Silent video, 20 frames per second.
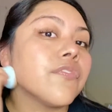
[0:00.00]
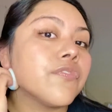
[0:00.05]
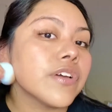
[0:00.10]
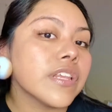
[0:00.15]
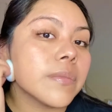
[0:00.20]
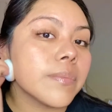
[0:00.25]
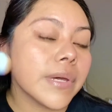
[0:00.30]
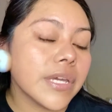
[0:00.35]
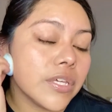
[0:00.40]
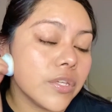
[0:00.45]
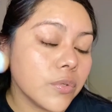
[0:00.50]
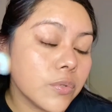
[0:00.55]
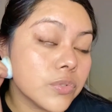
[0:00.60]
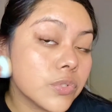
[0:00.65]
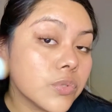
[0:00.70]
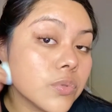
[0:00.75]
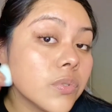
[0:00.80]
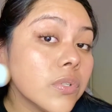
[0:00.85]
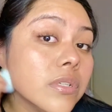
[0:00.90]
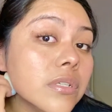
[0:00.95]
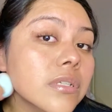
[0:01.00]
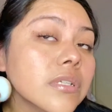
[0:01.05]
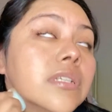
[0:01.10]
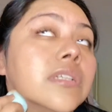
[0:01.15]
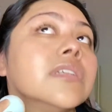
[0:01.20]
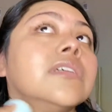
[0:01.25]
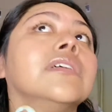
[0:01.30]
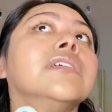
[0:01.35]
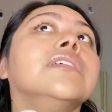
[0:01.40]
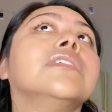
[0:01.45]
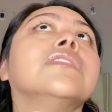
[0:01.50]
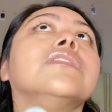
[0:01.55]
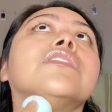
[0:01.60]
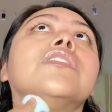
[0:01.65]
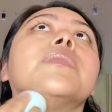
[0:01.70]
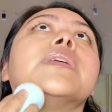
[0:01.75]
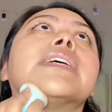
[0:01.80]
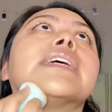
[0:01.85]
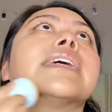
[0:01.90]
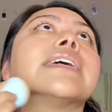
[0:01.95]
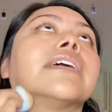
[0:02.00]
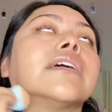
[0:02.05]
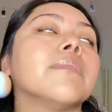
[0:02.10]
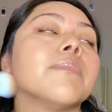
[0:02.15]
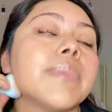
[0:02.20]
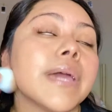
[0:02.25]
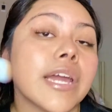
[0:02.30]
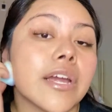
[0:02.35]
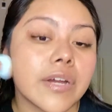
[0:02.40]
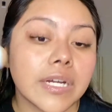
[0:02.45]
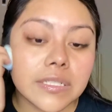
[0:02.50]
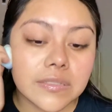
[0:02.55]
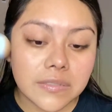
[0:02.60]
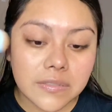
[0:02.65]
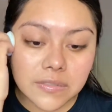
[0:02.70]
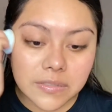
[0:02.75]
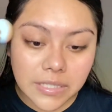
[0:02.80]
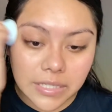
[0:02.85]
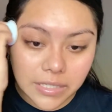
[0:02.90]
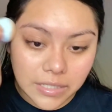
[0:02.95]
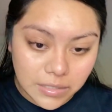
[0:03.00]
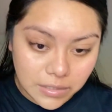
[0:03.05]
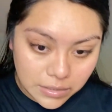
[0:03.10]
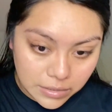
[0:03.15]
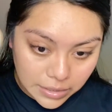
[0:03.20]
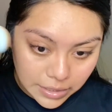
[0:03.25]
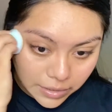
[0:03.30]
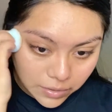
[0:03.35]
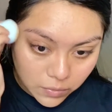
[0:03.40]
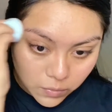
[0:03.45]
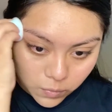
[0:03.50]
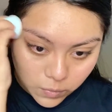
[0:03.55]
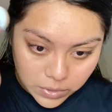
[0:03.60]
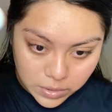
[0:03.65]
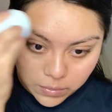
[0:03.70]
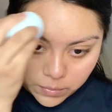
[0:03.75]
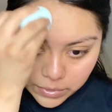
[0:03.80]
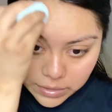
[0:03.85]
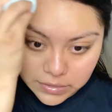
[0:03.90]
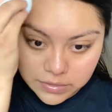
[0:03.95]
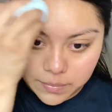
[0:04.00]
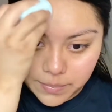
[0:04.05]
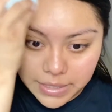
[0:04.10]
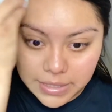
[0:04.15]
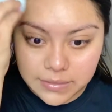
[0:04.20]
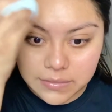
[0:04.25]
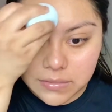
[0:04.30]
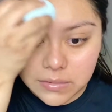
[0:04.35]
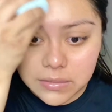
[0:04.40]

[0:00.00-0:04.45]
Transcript: with my usual, so we can compare and see what works best.